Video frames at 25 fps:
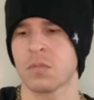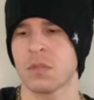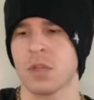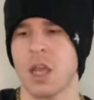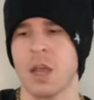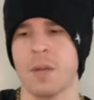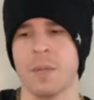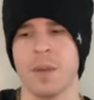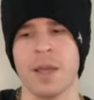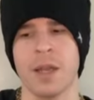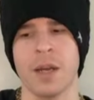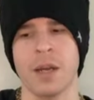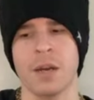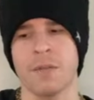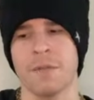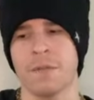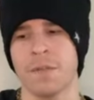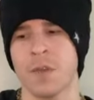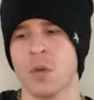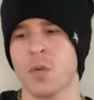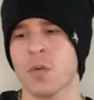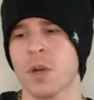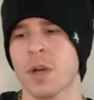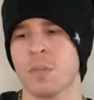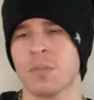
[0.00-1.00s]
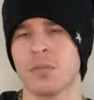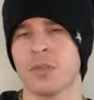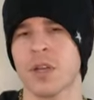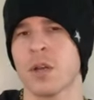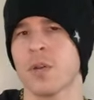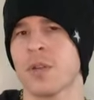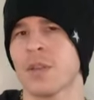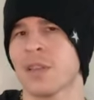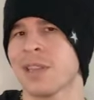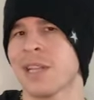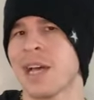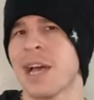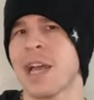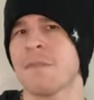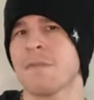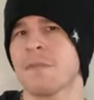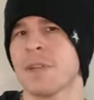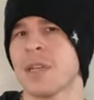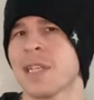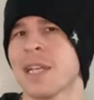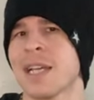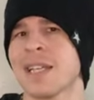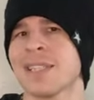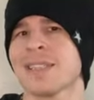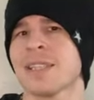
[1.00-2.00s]
I mean, if you want to play with life
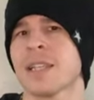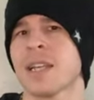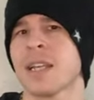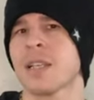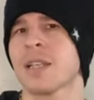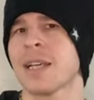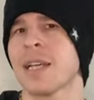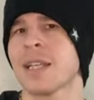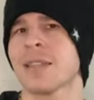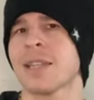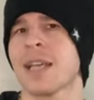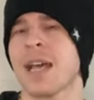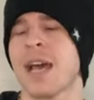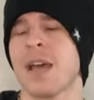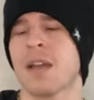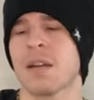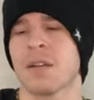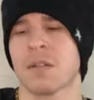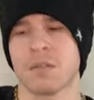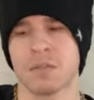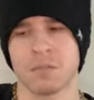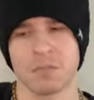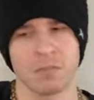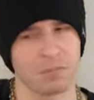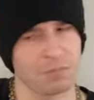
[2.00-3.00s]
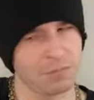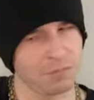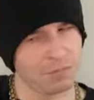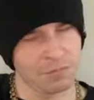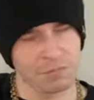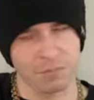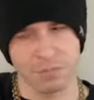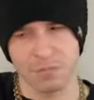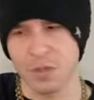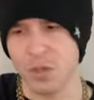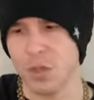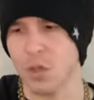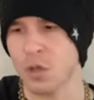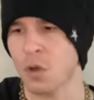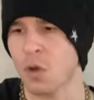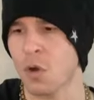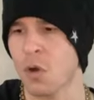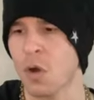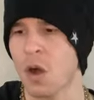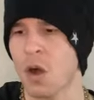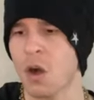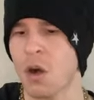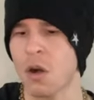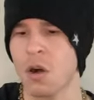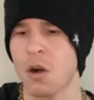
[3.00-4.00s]
and destiny like that, you
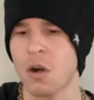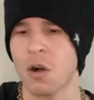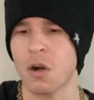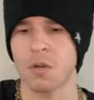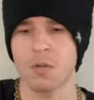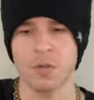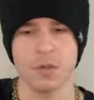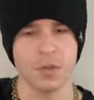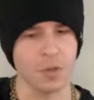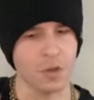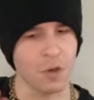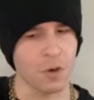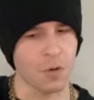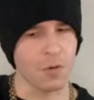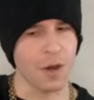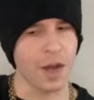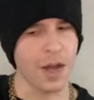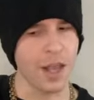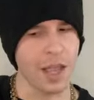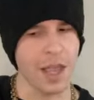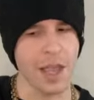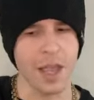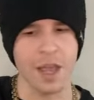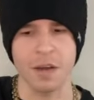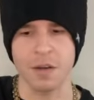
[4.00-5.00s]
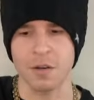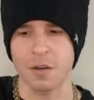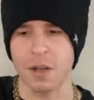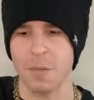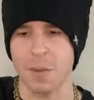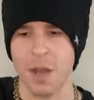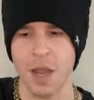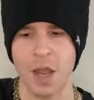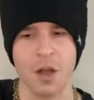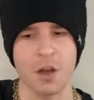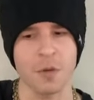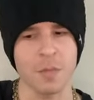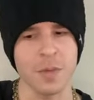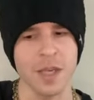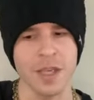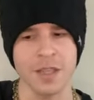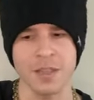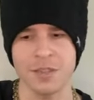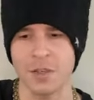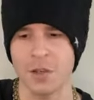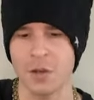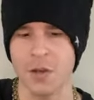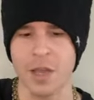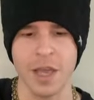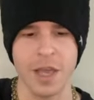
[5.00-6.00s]
go right ahead. By all
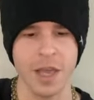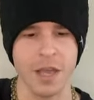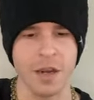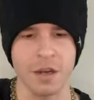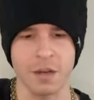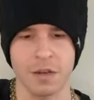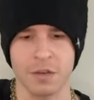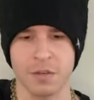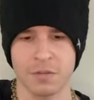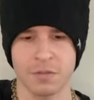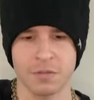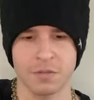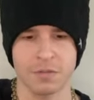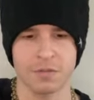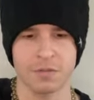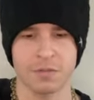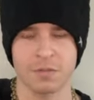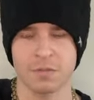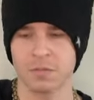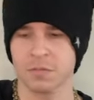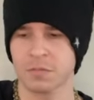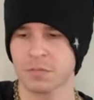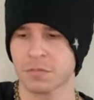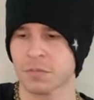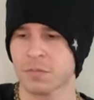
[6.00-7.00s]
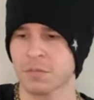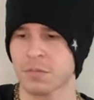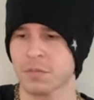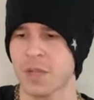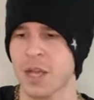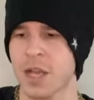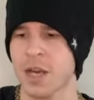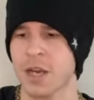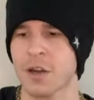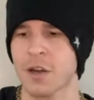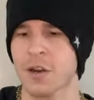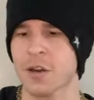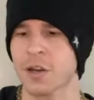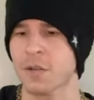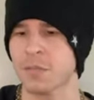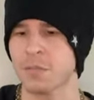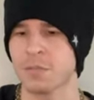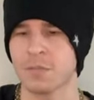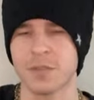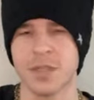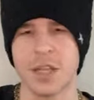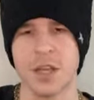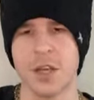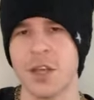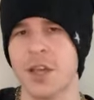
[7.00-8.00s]
means, go ahead. I'm not here
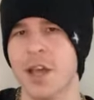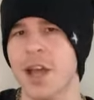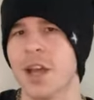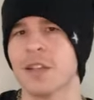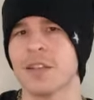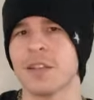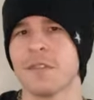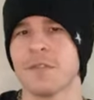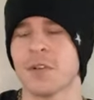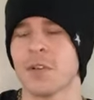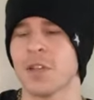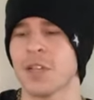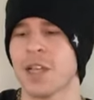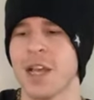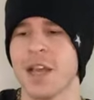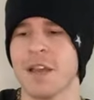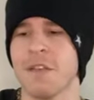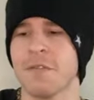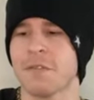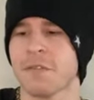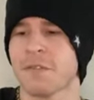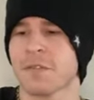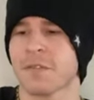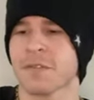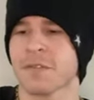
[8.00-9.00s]
to tell you how to live your life.